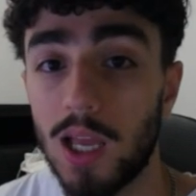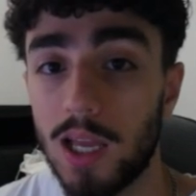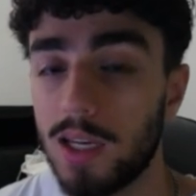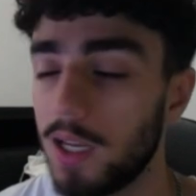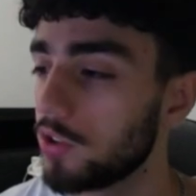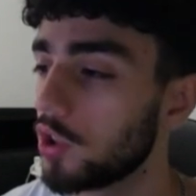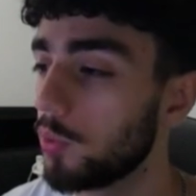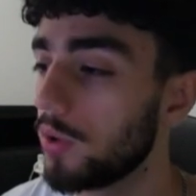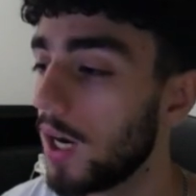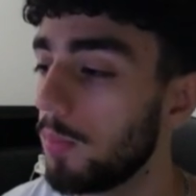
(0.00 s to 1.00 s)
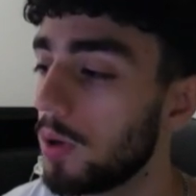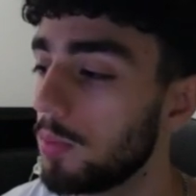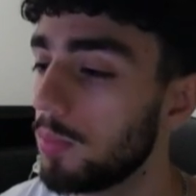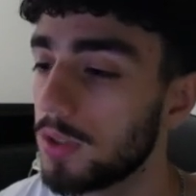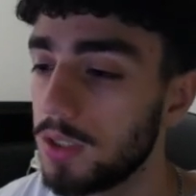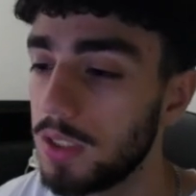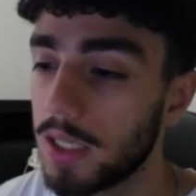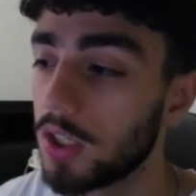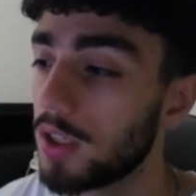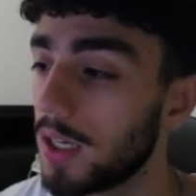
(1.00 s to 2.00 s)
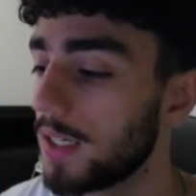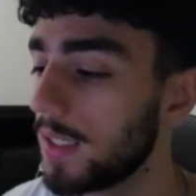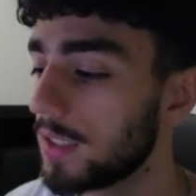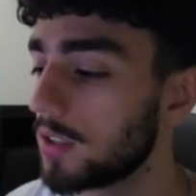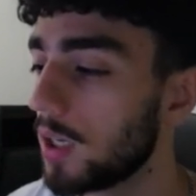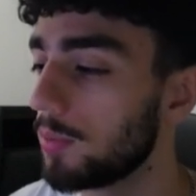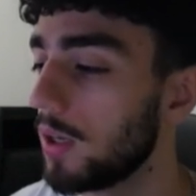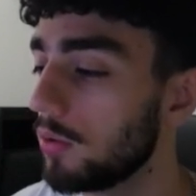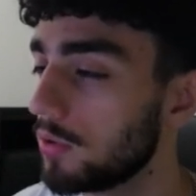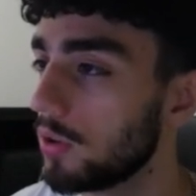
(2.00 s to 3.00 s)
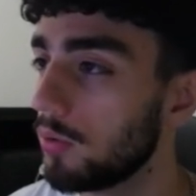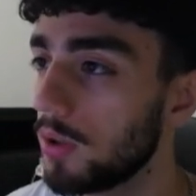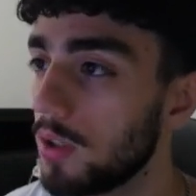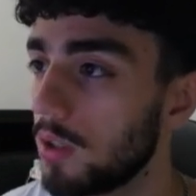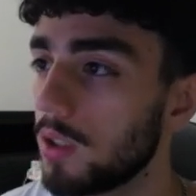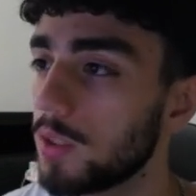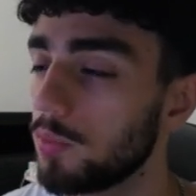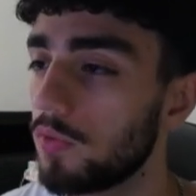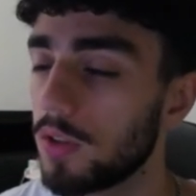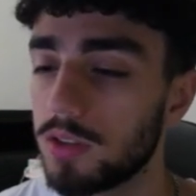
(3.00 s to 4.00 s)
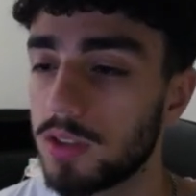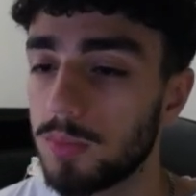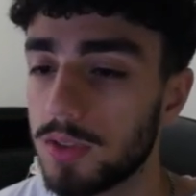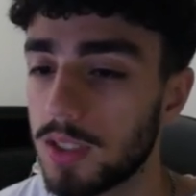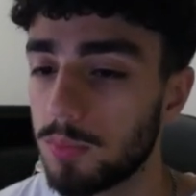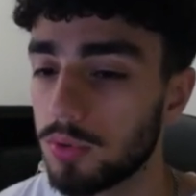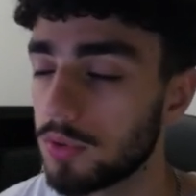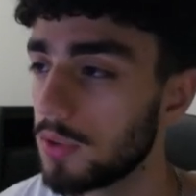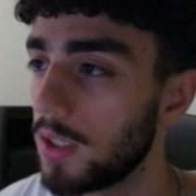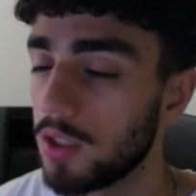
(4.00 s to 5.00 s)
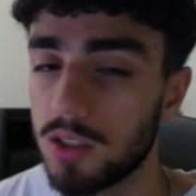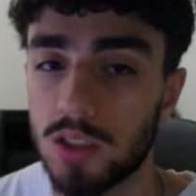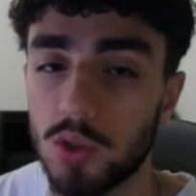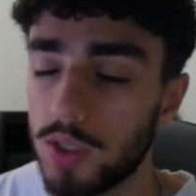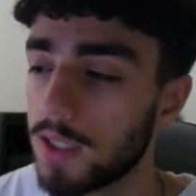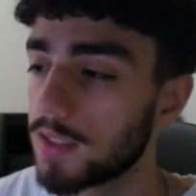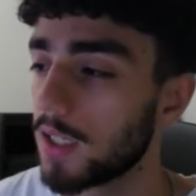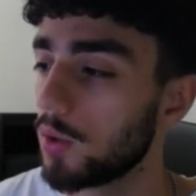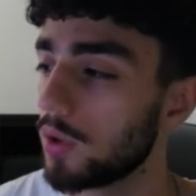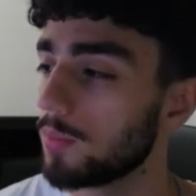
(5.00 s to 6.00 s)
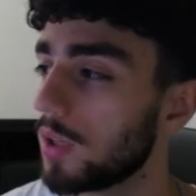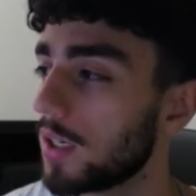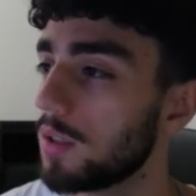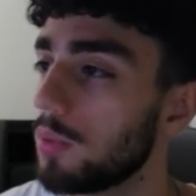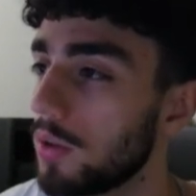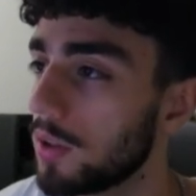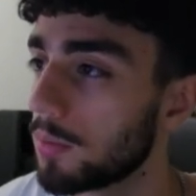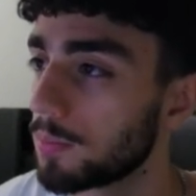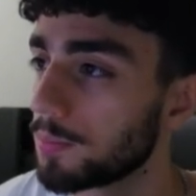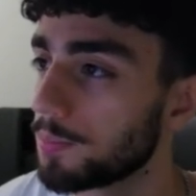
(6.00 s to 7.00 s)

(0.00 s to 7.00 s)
and enter with high probability that you're not going to get stopped out. So let's move on to some examples and I'll tell you guys kind of what I'm talking about here.